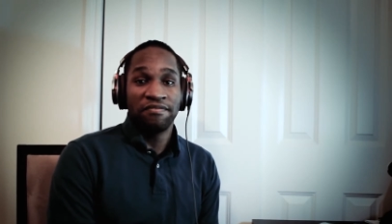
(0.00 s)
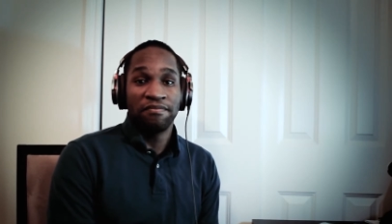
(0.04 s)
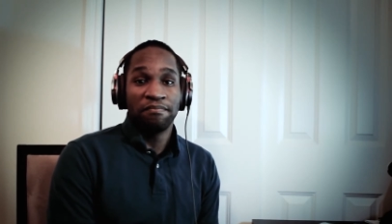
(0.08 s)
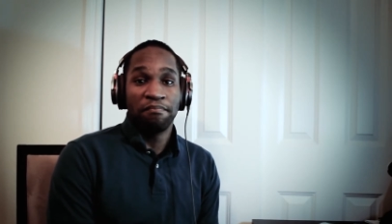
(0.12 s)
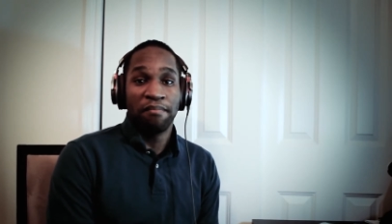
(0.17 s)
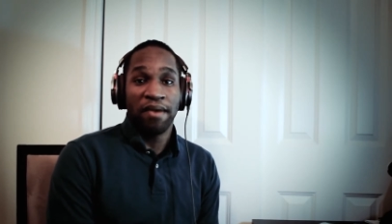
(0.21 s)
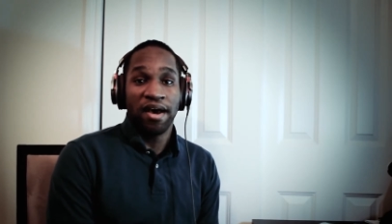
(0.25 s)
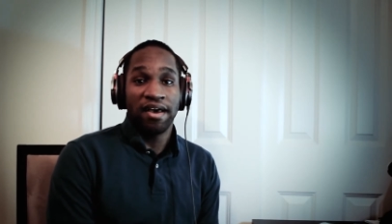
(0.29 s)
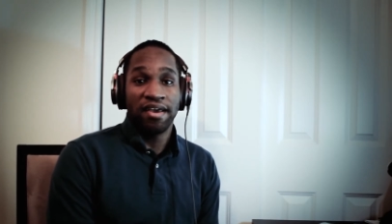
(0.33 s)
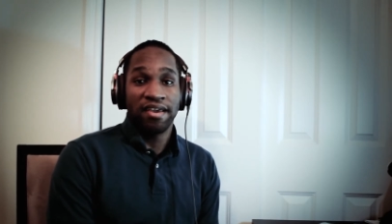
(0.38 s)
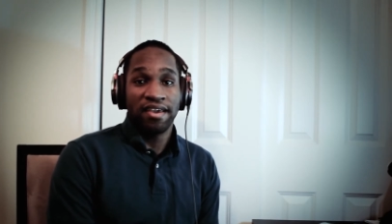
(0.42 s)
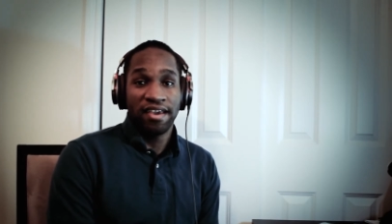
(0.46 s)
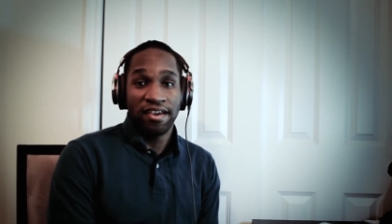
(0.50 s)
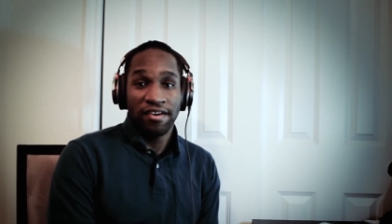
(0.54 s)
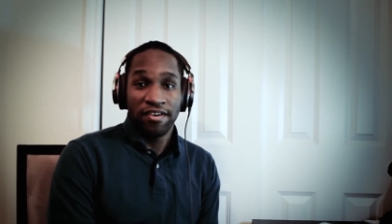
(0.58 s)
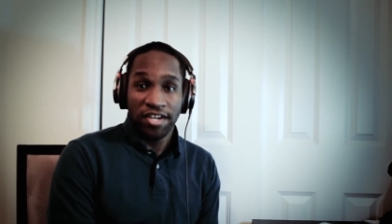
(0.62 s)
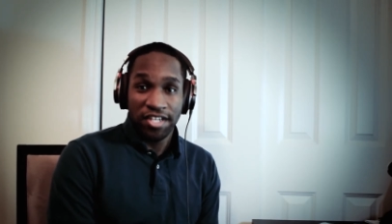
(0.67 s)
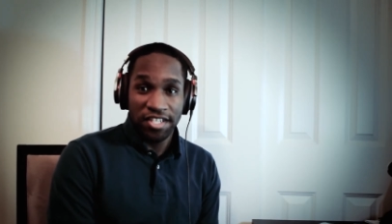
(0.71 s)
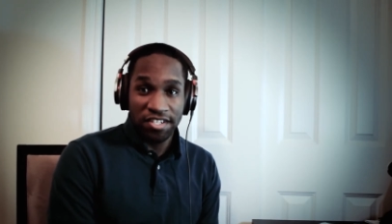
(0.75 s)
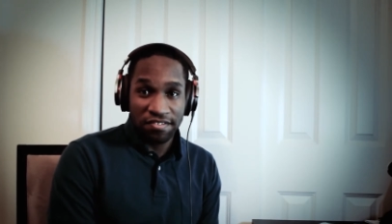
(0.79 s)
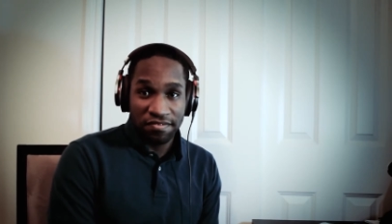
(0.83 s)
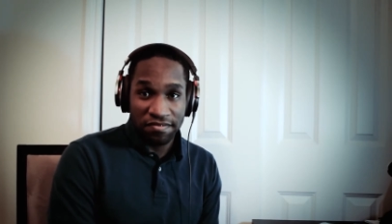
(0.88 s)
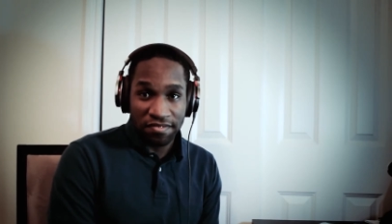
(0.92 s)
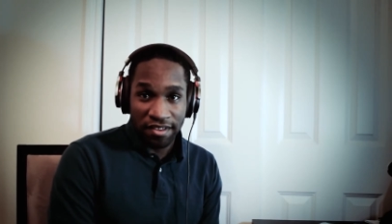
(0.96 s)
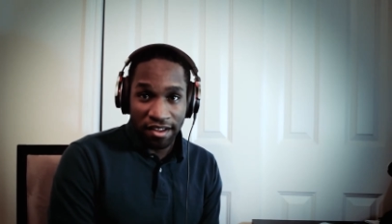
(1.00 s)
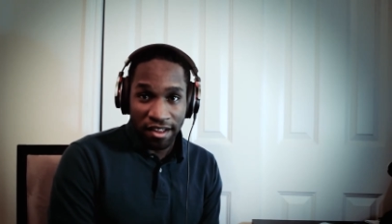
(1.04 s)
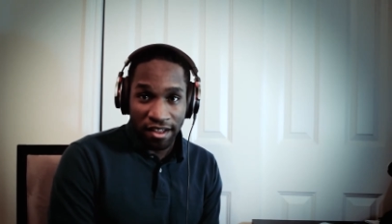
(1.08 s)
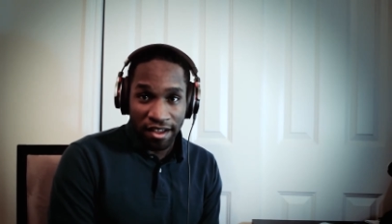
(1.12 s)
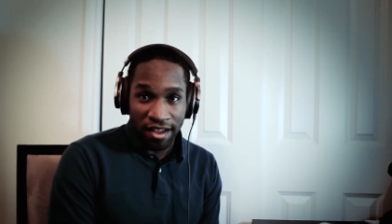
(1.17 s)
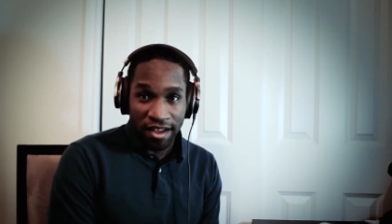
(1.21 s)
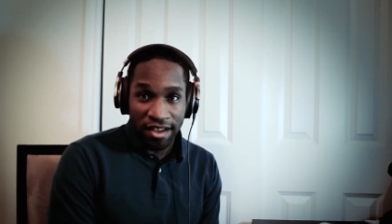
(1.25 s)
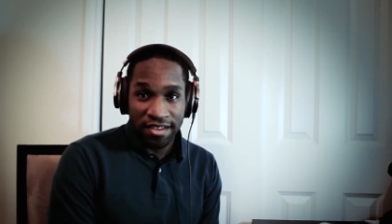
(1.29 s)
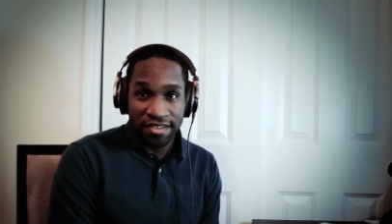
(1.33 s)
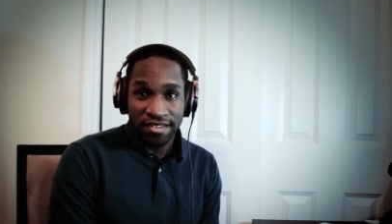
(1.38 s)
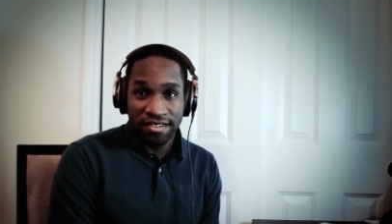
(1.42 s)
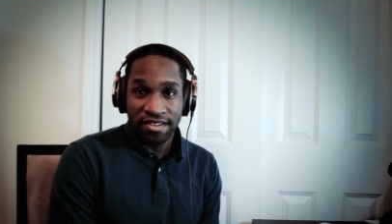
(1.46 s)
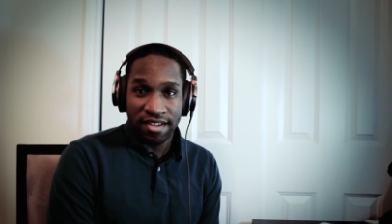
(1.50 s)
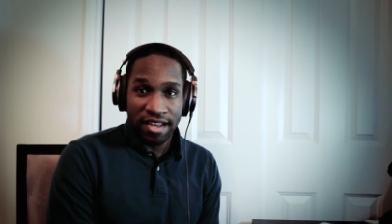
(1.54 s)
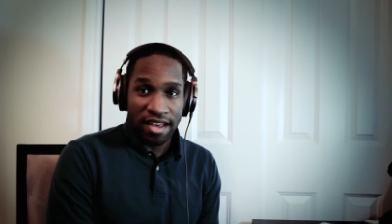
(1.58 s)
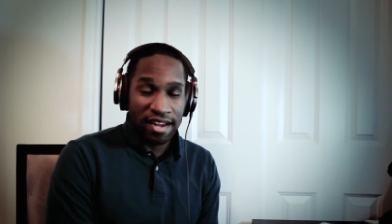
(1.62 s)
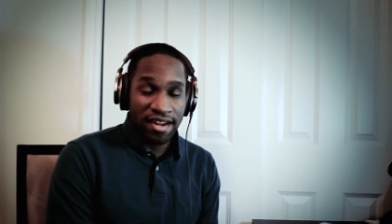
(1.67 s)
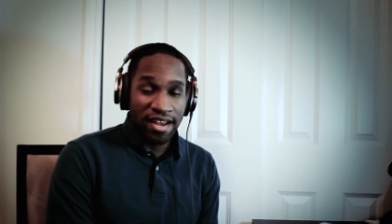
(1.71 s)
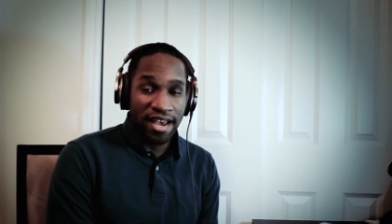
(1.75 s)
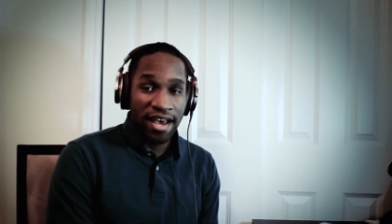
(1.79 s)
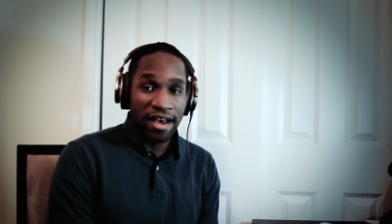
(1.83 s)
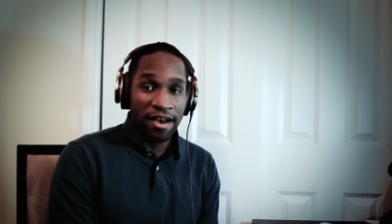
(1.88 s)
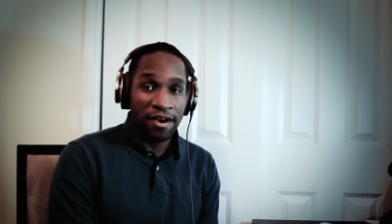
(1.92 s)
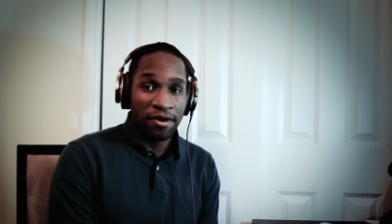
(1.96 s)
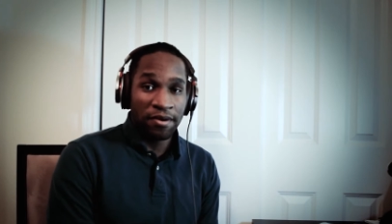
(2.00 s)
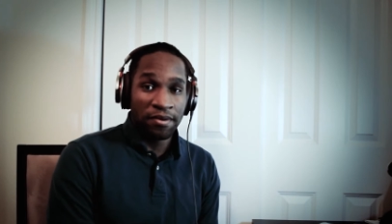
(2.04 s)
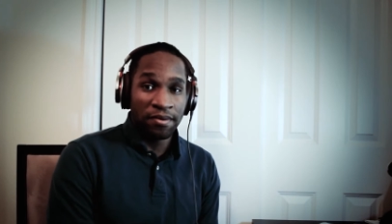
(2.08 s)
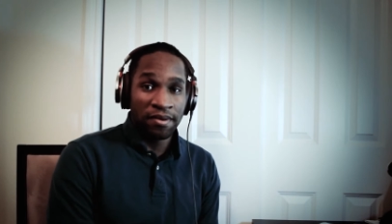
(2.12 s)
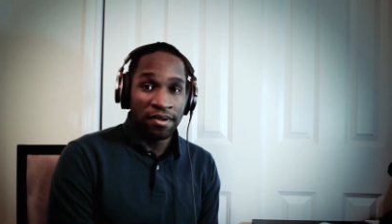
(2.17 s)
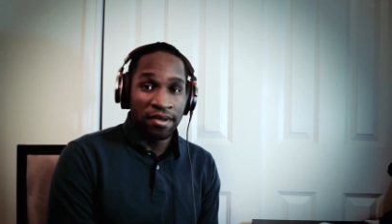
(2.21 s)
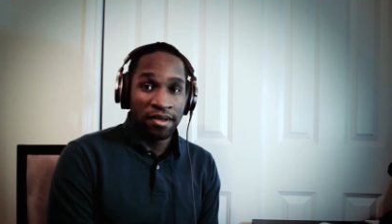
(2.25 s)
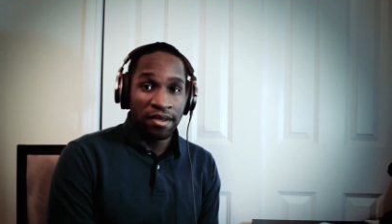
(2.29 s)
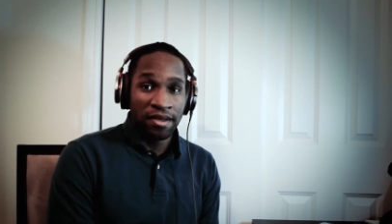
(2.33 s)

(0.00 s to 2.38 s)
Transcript: my character flaws and how